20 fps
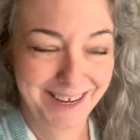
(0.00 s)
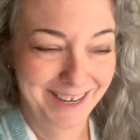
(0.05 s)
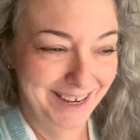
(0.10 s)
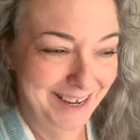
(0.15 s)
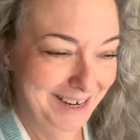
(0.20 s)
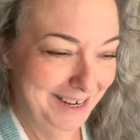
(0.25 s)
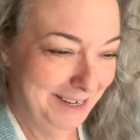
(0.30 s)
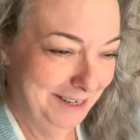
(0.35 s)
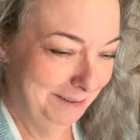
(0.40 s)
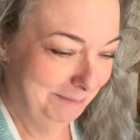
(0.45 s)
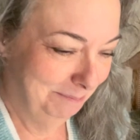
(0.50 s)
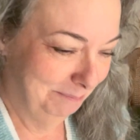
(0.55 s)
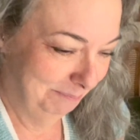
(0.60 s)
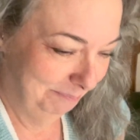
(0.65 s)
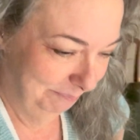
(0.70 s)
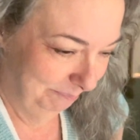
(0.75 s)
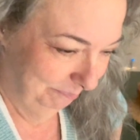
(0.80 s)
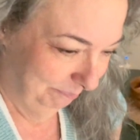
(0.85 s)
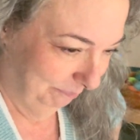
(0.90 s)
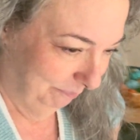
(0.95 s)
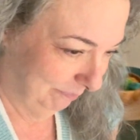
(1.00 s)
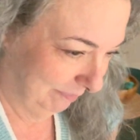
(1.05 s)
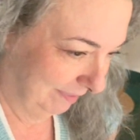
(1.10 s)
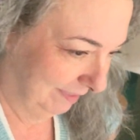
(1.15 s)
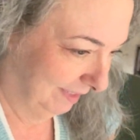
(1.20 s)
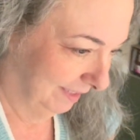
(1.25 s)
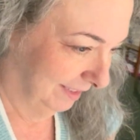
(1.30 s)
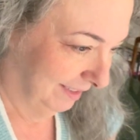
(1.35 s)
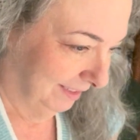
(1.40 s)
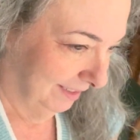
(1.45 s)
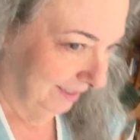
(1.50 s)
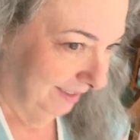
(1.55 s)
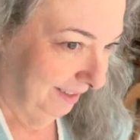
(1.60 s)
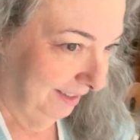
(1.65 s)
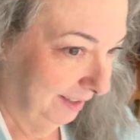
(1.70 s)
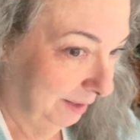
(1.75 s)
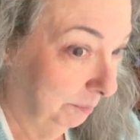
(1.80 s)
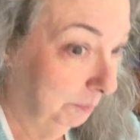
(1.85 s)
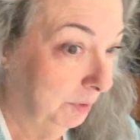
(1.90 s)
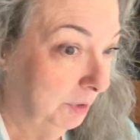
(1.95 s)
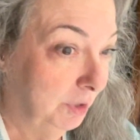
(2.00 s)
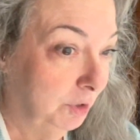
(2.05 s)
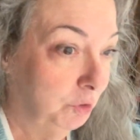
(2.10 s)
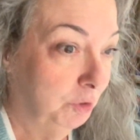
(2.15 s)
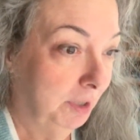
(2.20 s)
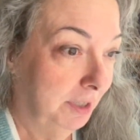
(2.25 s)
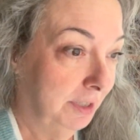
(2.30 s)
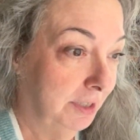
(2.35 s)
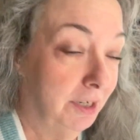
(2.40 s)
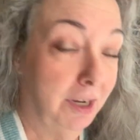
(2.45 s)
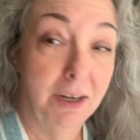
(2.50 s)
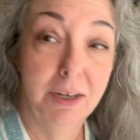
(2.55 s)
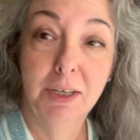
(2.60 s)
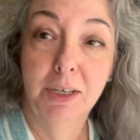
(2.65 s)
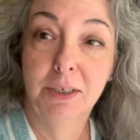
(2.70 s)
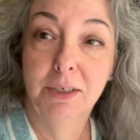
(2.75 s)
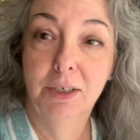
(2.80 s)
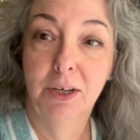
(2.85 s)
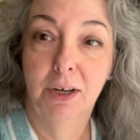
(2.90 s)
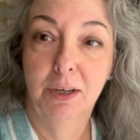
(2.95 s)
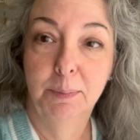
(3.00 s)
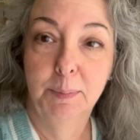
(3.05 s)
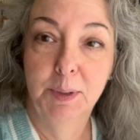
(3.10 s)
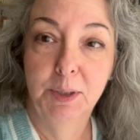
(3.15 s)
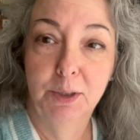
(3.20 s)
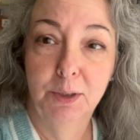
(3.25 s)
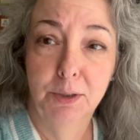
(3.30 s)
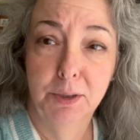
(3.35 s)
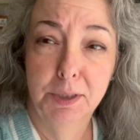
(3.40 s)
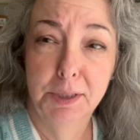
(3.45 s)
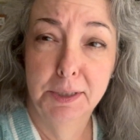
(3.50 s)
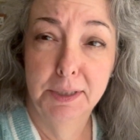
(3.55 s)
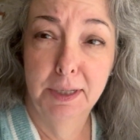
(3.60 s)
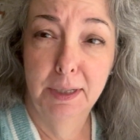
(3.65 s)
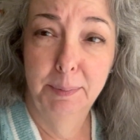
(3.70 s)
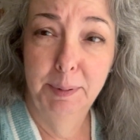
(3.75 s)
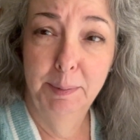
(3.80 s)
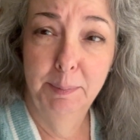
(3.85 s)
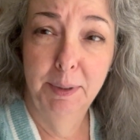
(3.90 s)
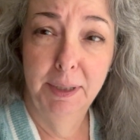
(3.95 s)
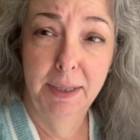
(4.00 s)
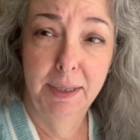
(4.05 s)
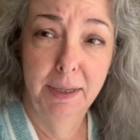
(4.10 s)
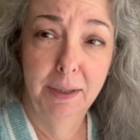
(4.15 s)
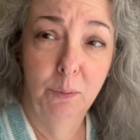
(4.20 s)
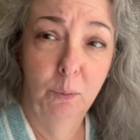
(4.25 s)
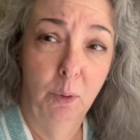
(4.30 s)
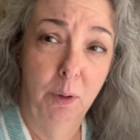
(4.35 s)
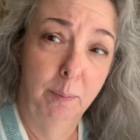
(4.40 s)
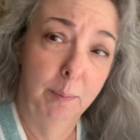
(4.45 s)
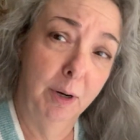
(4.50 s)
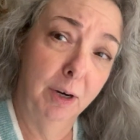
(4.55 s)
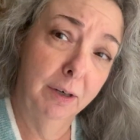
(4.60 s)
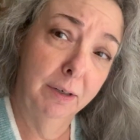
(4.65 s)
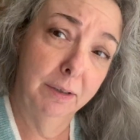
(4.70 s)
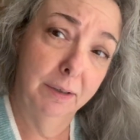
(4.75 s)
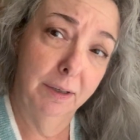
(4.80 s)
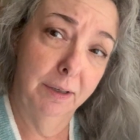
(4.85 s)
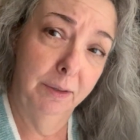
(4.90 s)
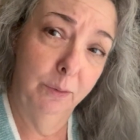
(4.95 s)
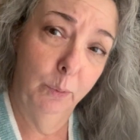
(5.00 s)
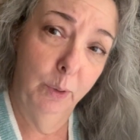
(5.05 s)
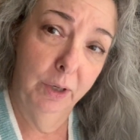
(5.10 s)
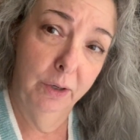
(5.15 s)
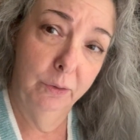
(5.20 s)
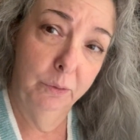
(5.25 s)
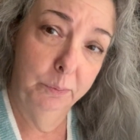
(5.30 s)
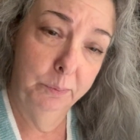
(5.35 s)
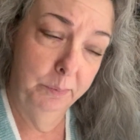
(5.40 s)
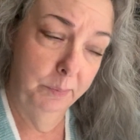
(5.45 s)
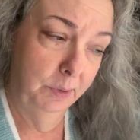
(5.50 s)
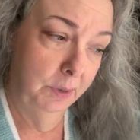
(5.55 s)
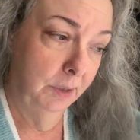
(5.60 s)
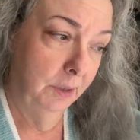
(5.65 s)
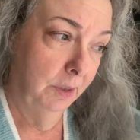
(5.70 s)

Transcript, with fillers: um, I am going to try to talk, talk Mr. into stopping by at Walmart on the way home.